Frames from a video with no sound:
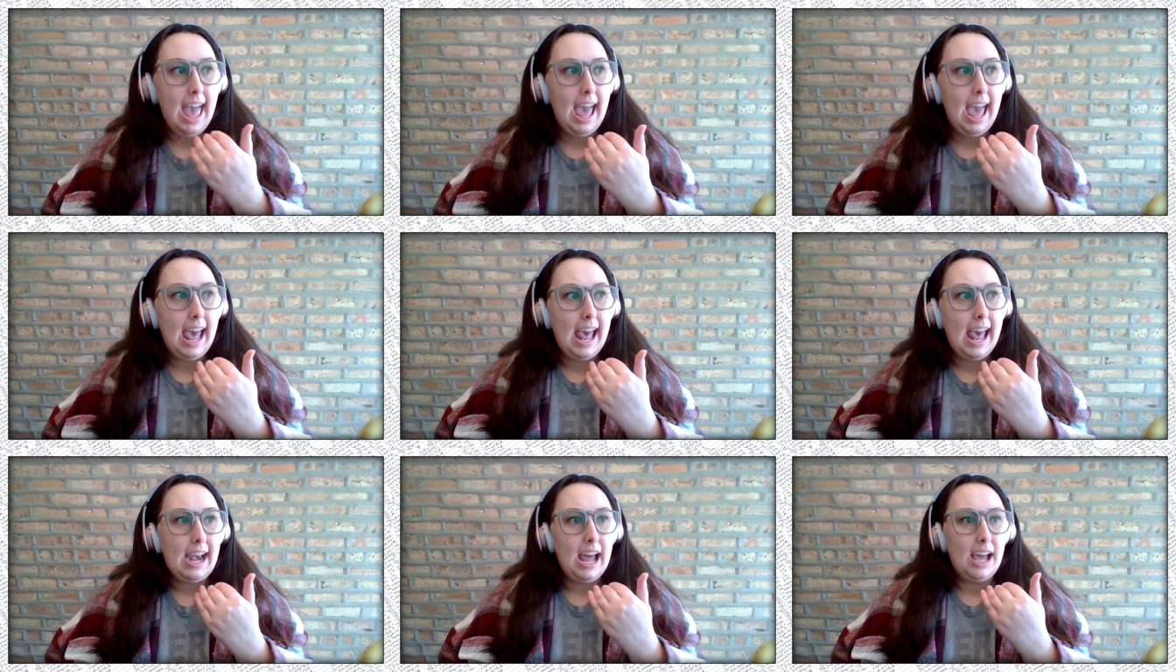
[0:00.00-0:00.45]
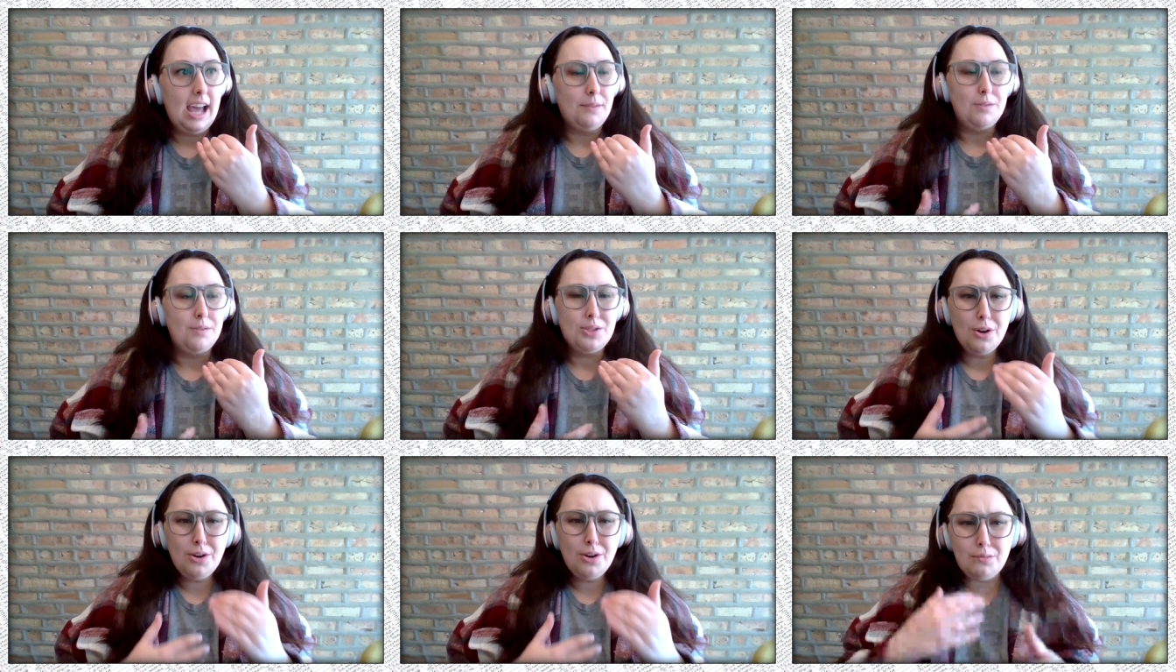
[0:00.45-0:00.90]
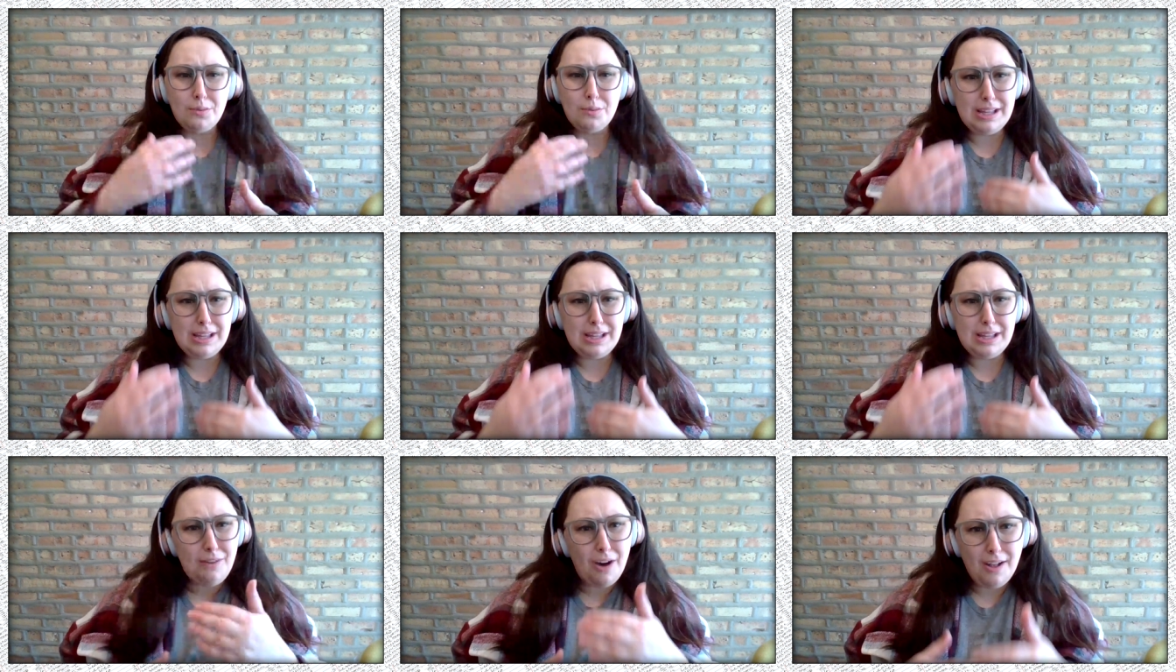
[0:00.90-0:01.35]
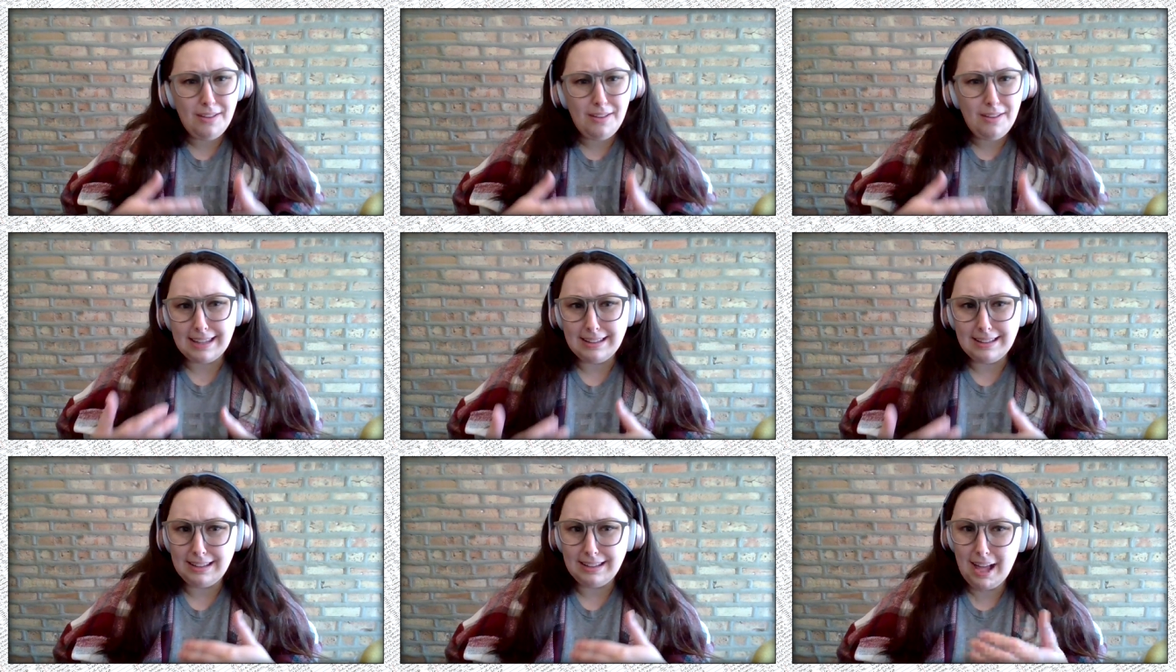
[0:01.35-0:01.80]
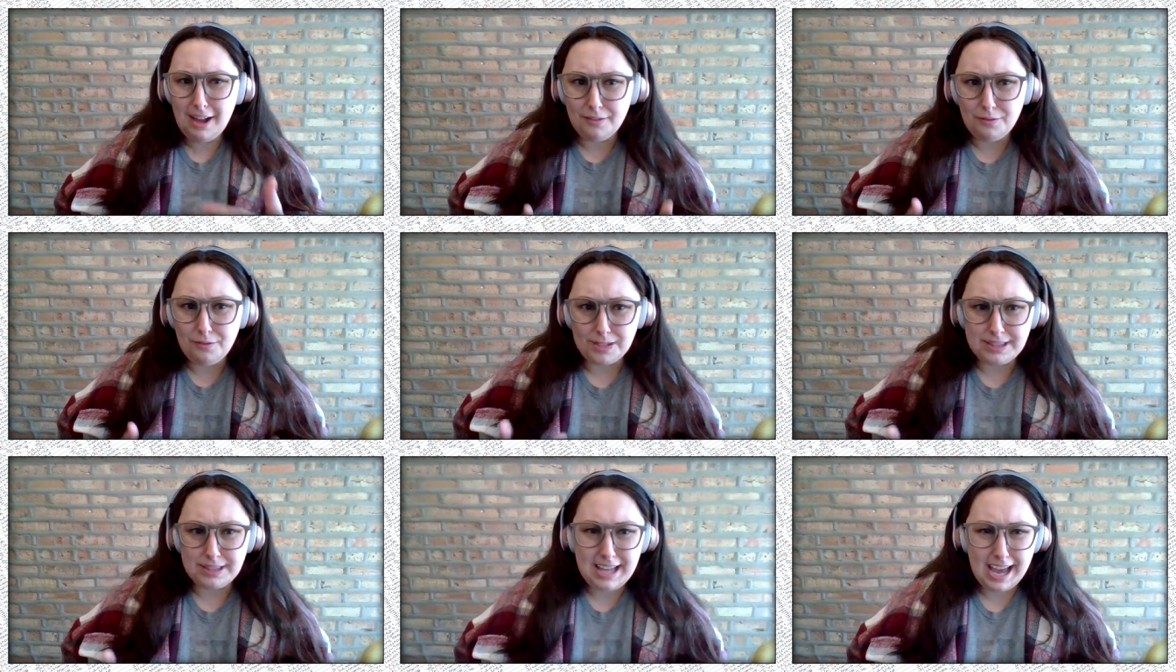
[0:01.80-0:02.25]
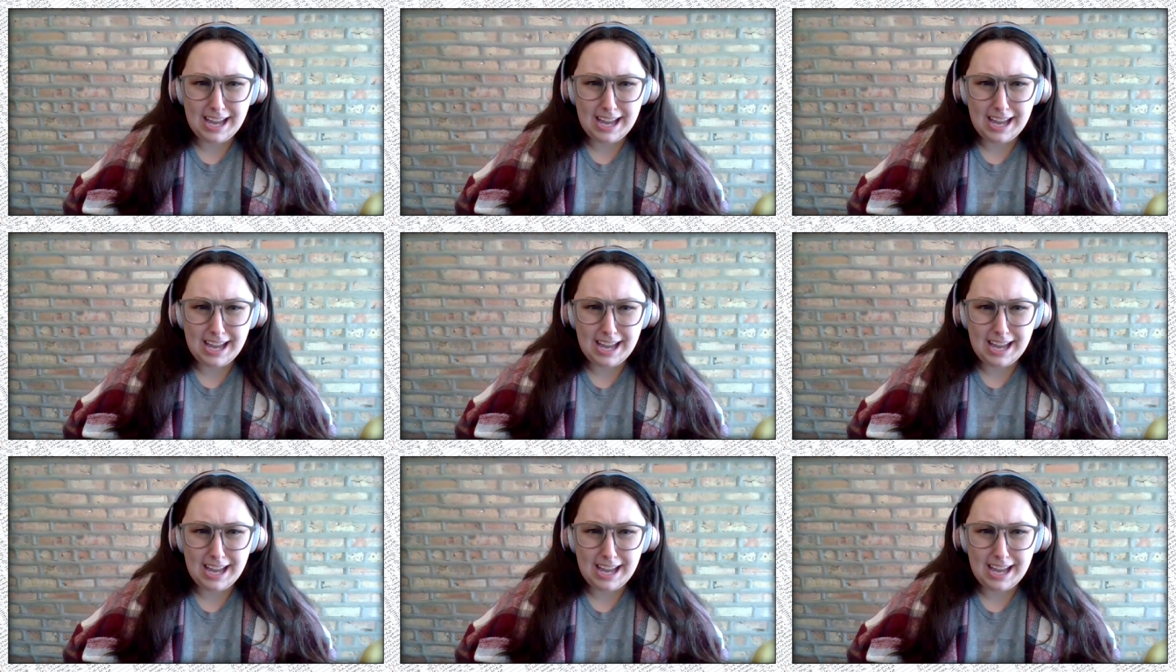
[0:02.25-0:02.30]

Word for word: And I've started really falling in love with